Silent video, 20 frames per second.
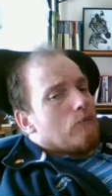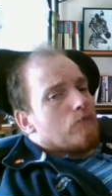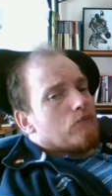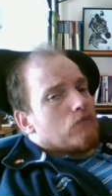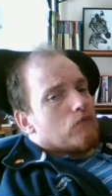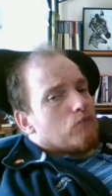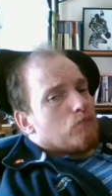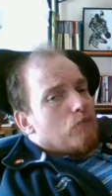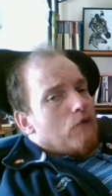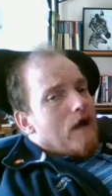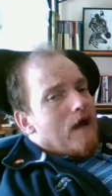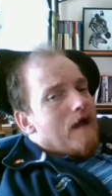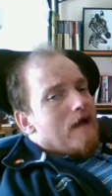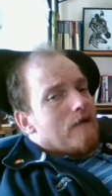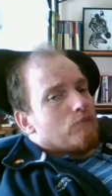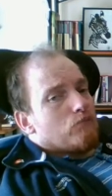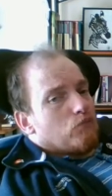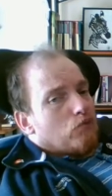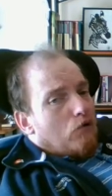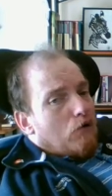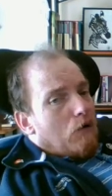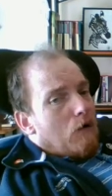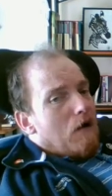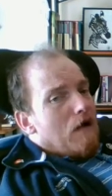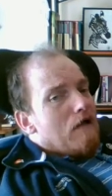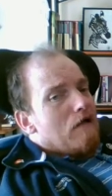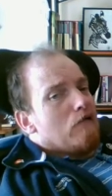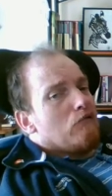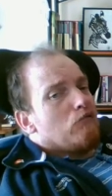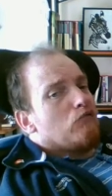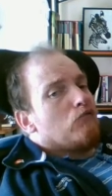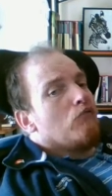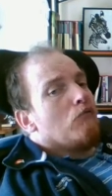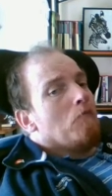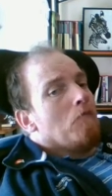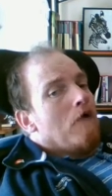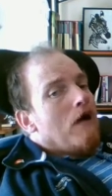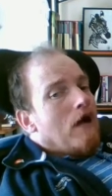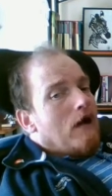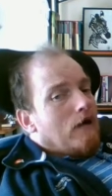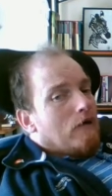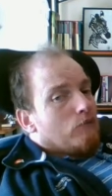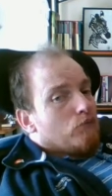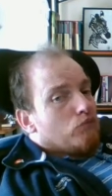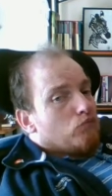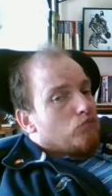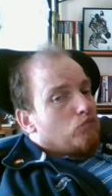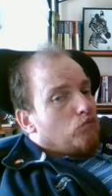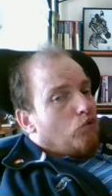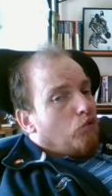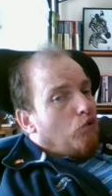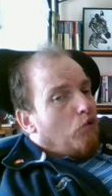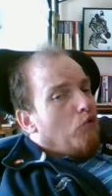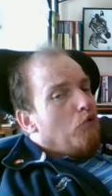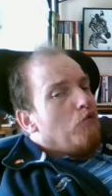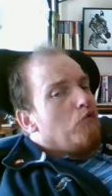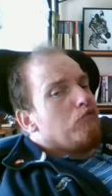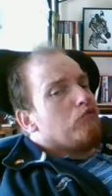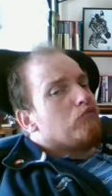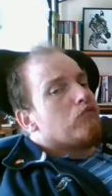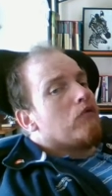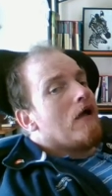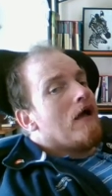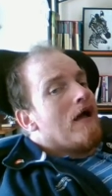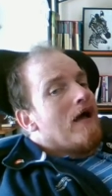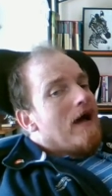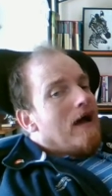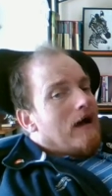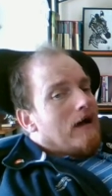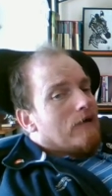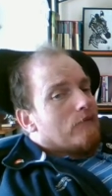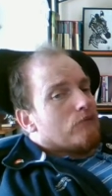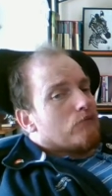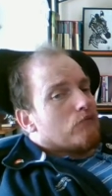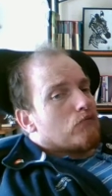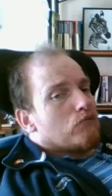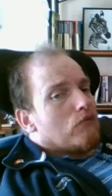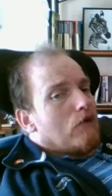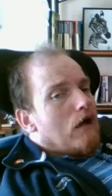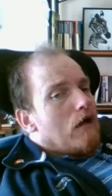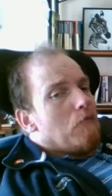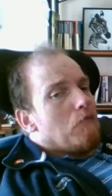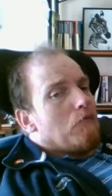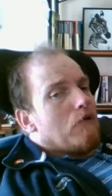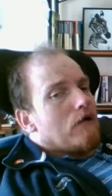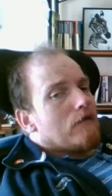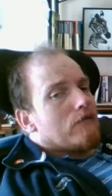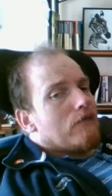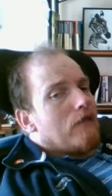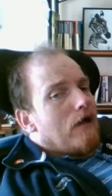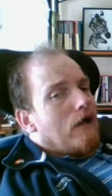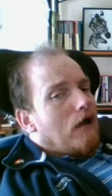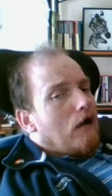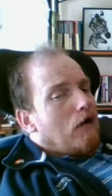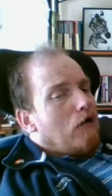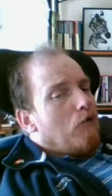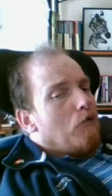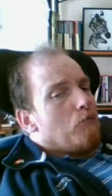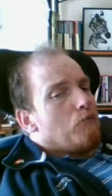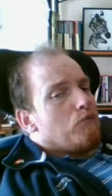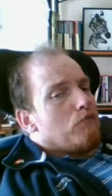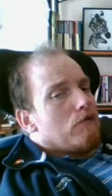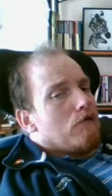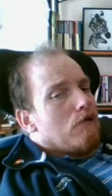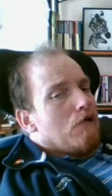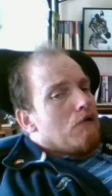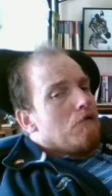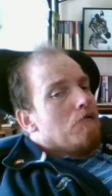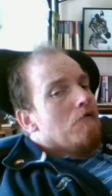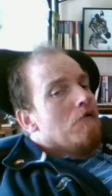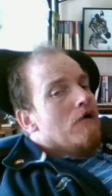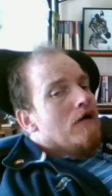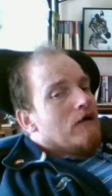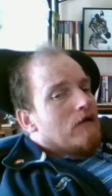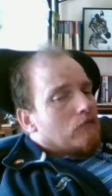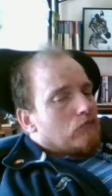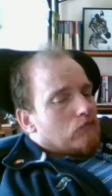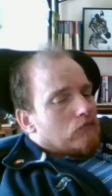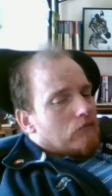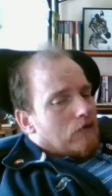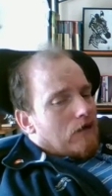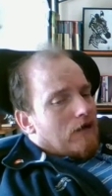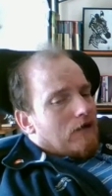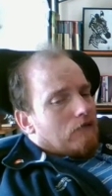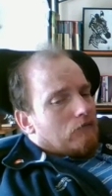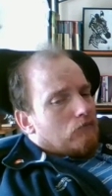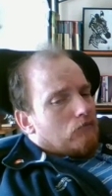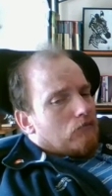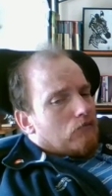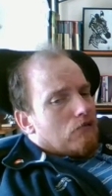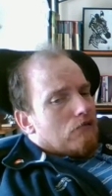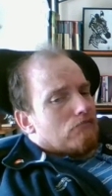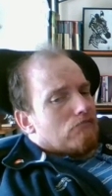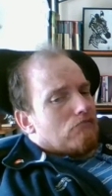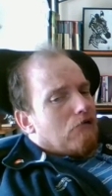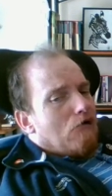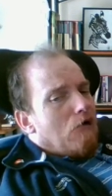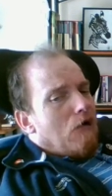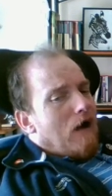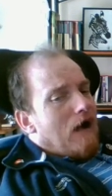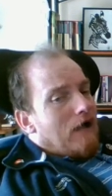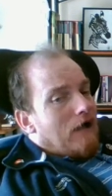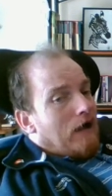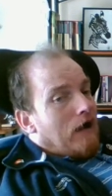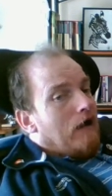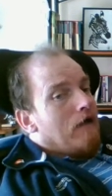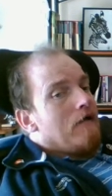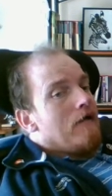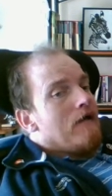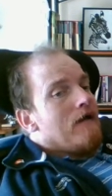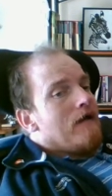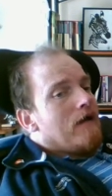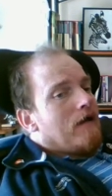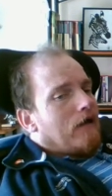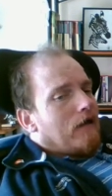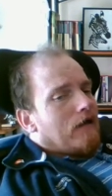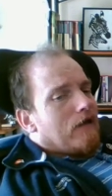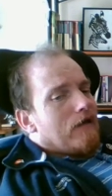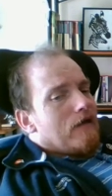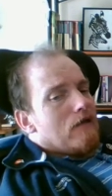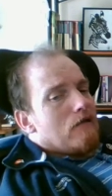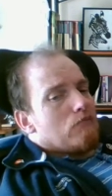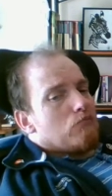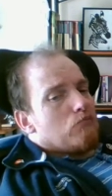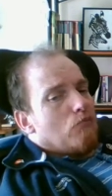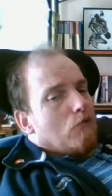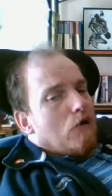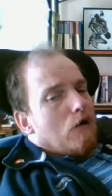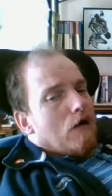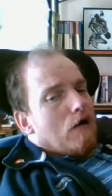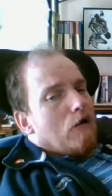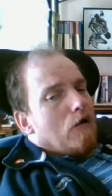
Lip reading: spare tires and tools and someone to help you change the tire? Here's my